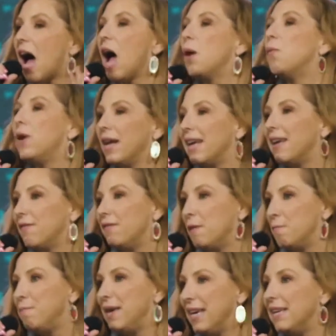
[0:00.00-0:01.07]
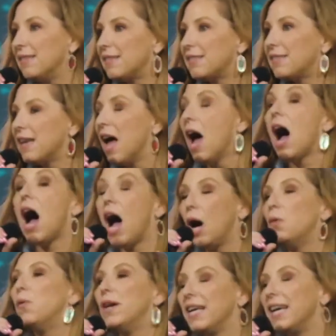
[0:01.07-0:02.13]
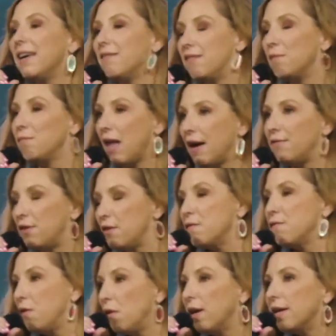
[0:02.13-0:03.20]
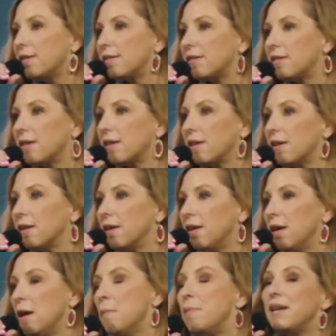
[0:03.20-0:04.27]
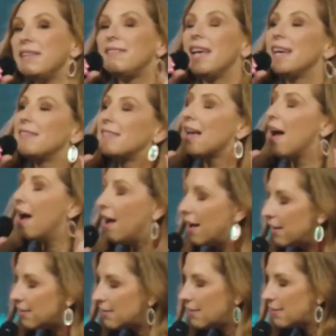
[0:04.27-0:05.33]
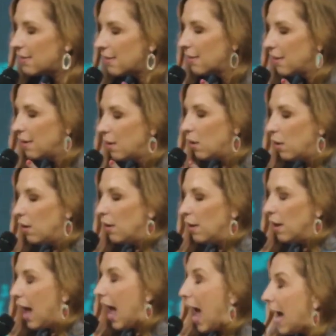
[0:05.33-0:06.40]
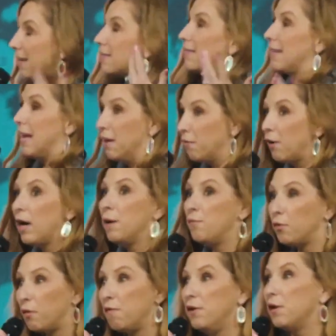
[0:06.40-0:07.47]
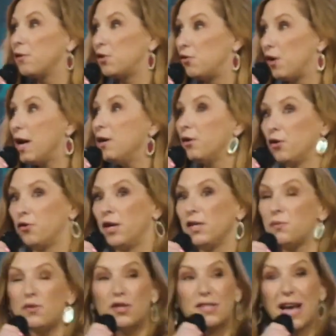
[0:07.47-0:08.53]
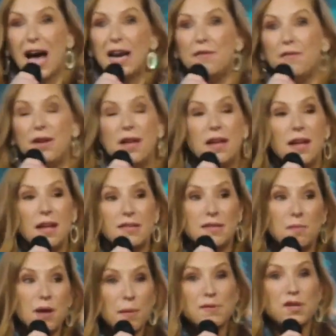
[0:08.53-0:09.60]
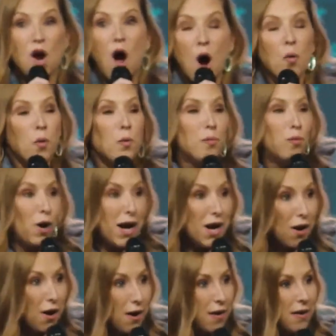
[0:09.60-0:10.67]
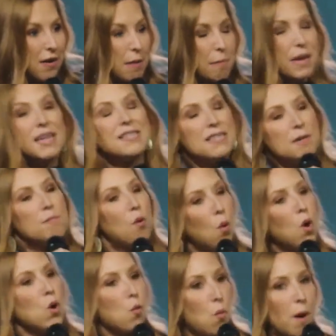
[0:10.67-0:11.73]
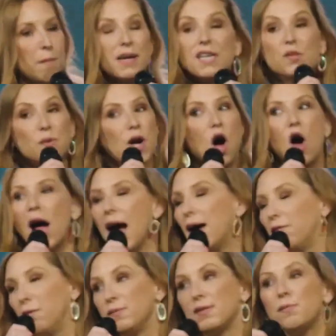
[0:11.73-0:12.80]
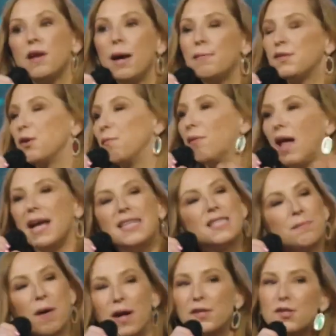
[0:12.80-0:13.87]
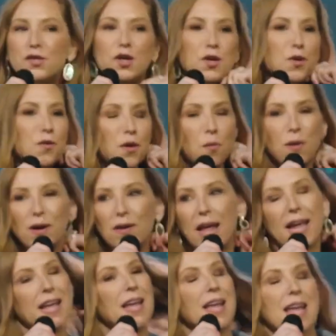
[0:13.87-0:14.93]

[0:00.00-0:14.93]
I want to give them peace. I want to give them life to the fullest. But it takes us asking for him to reveal the strangler trees, which is kind of a sometimes an awkward prayer, but it's an important one because we all have them. Sometimes they're blind spots too that we're like,